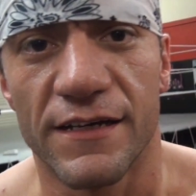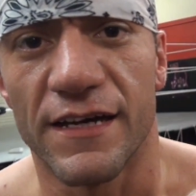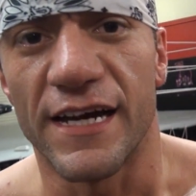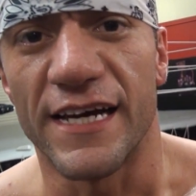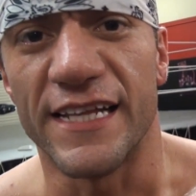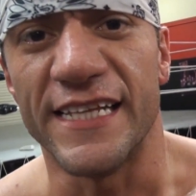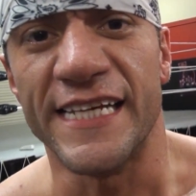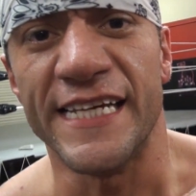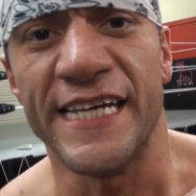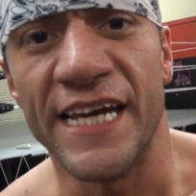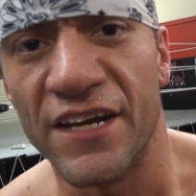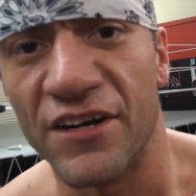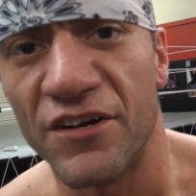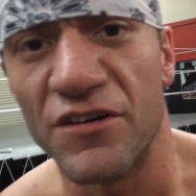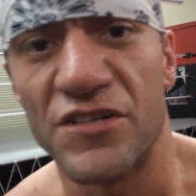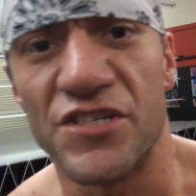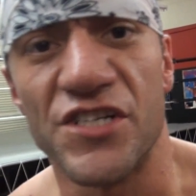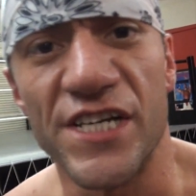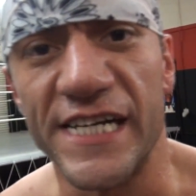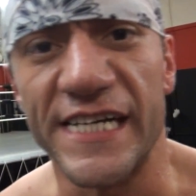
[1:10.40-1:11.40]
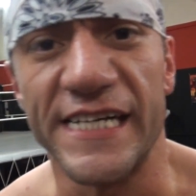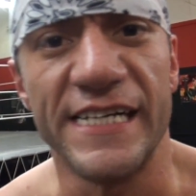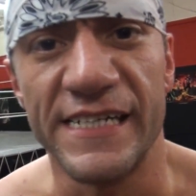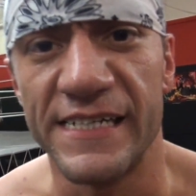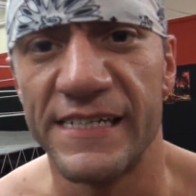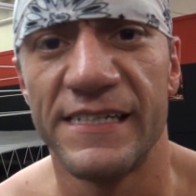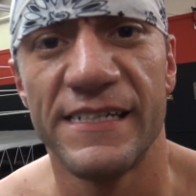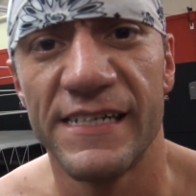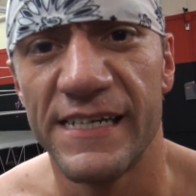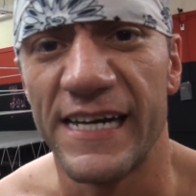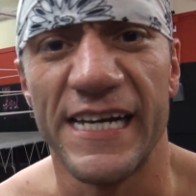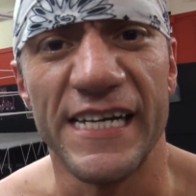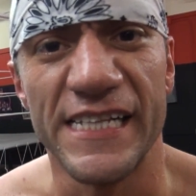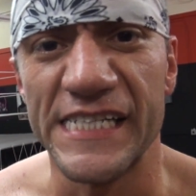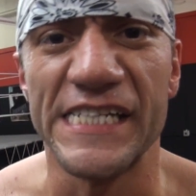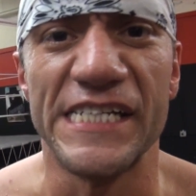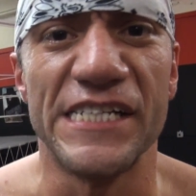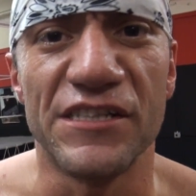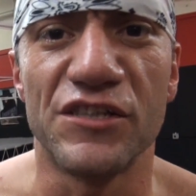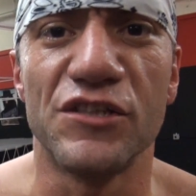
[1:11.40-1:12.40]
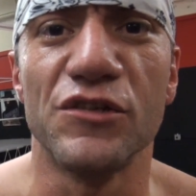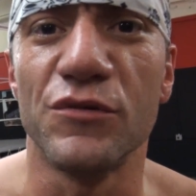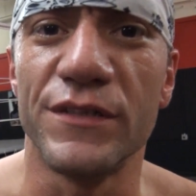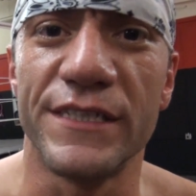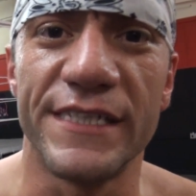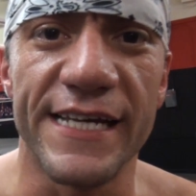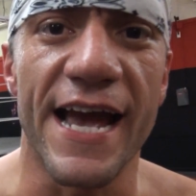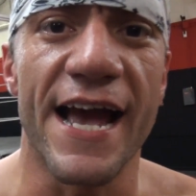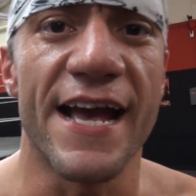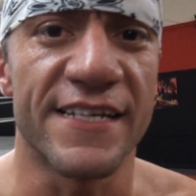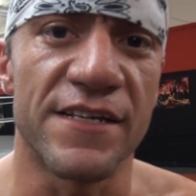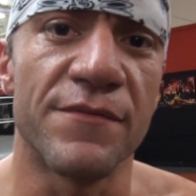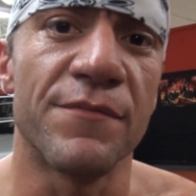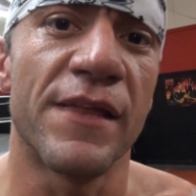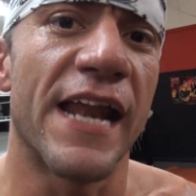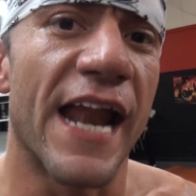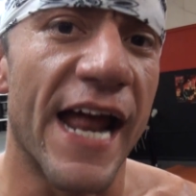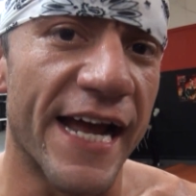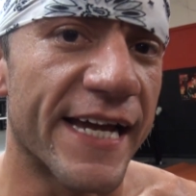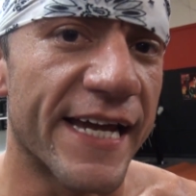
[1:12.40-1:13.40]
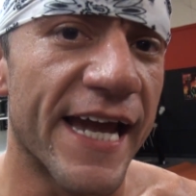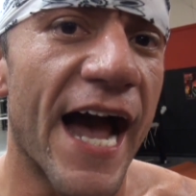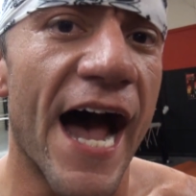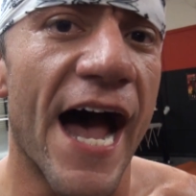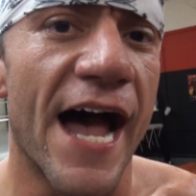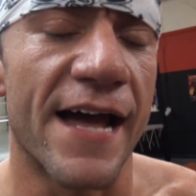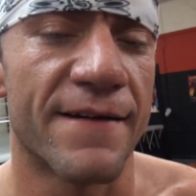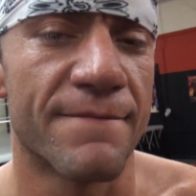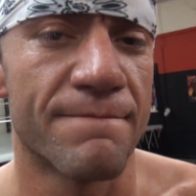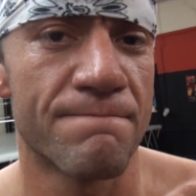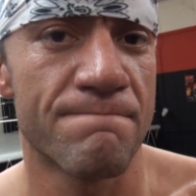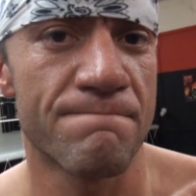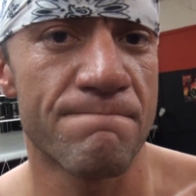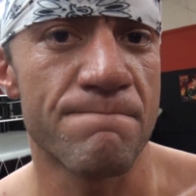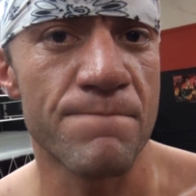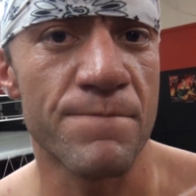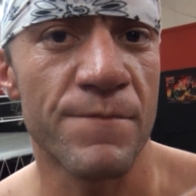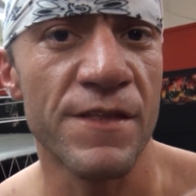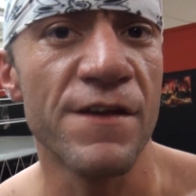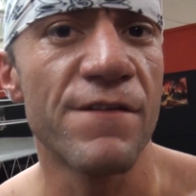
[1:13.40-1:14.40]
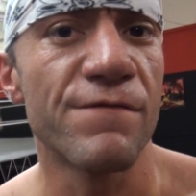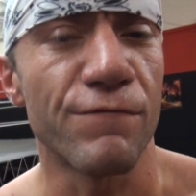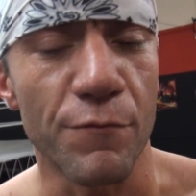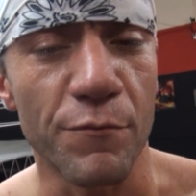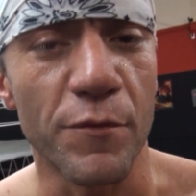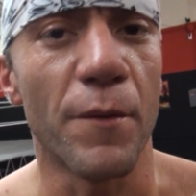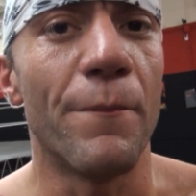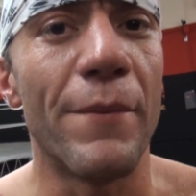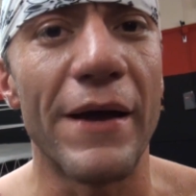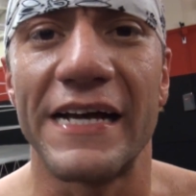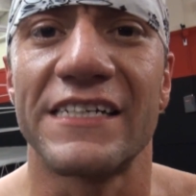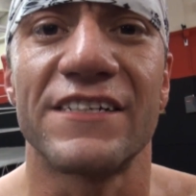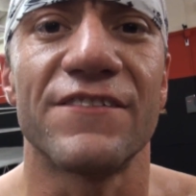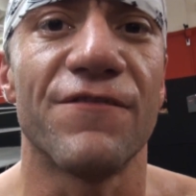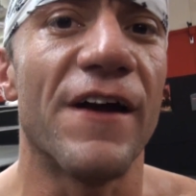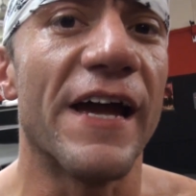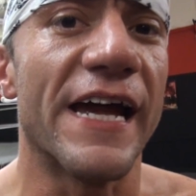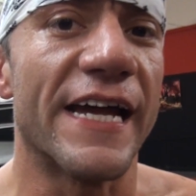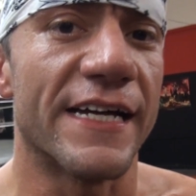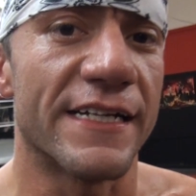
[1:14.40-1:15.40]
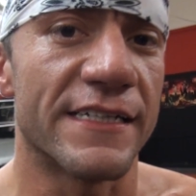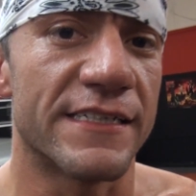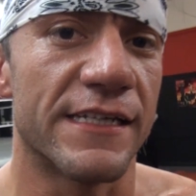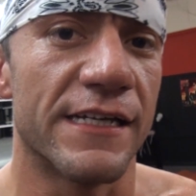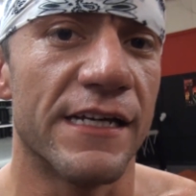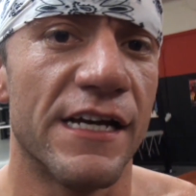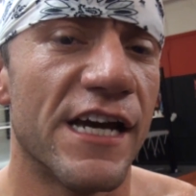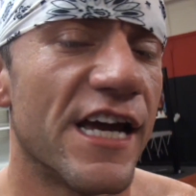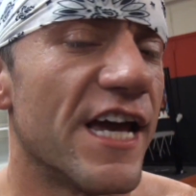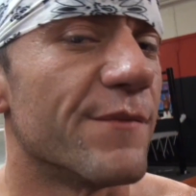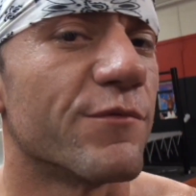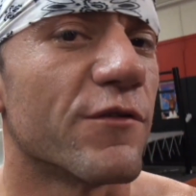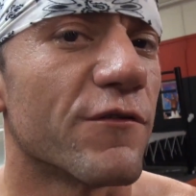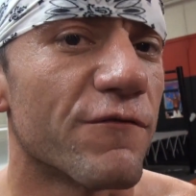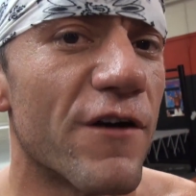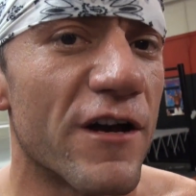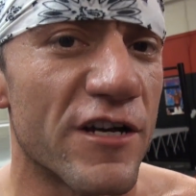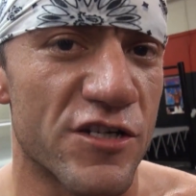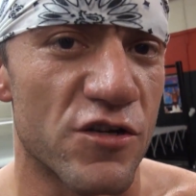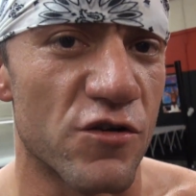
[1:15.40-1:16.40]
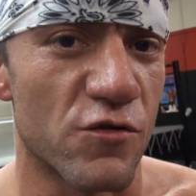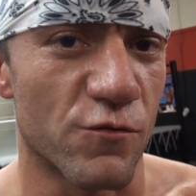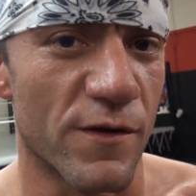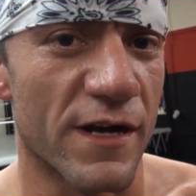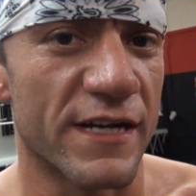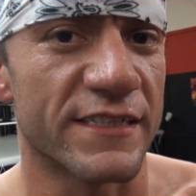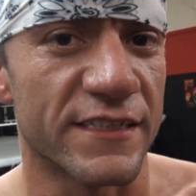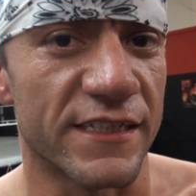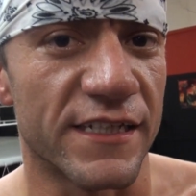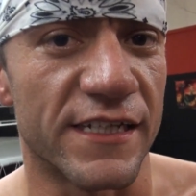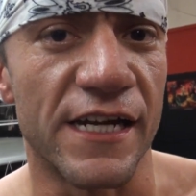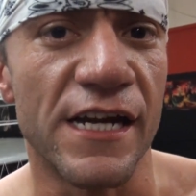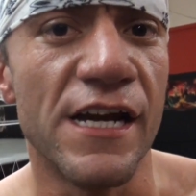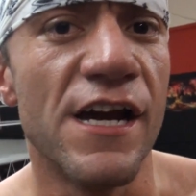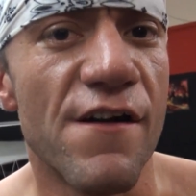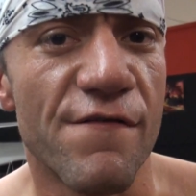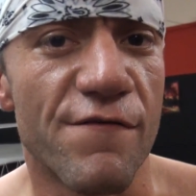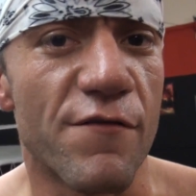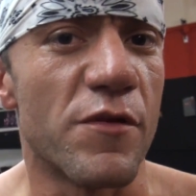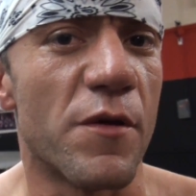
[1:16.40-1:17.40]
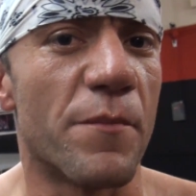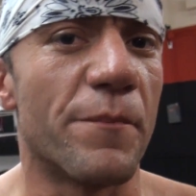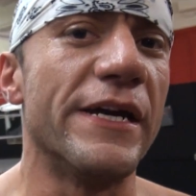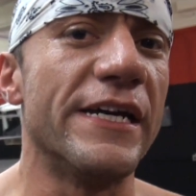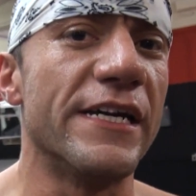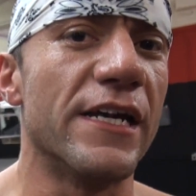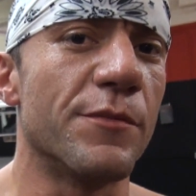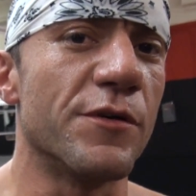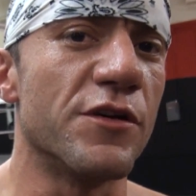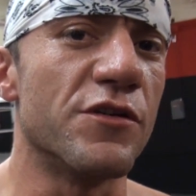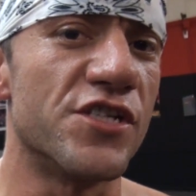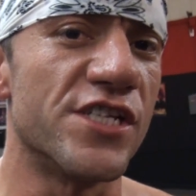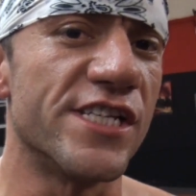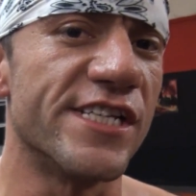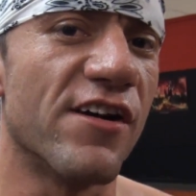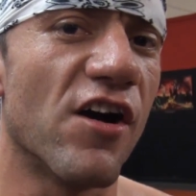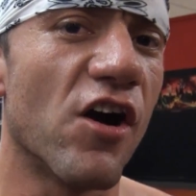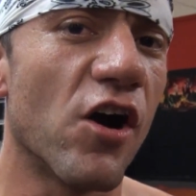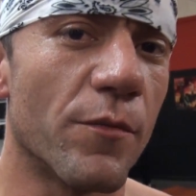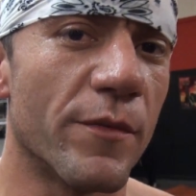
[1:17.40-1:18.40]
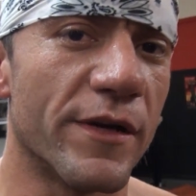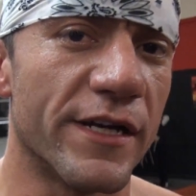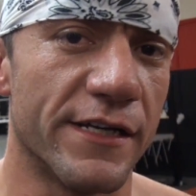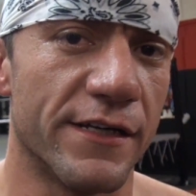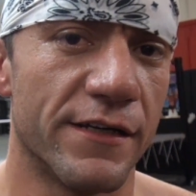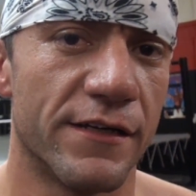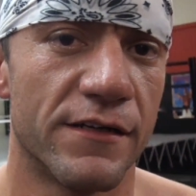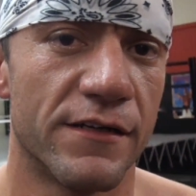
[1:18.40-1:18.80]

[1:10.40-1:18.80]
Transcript: And the energy and the enthusiasm that I got from the best fans in professional wrestling, from the PWG Army.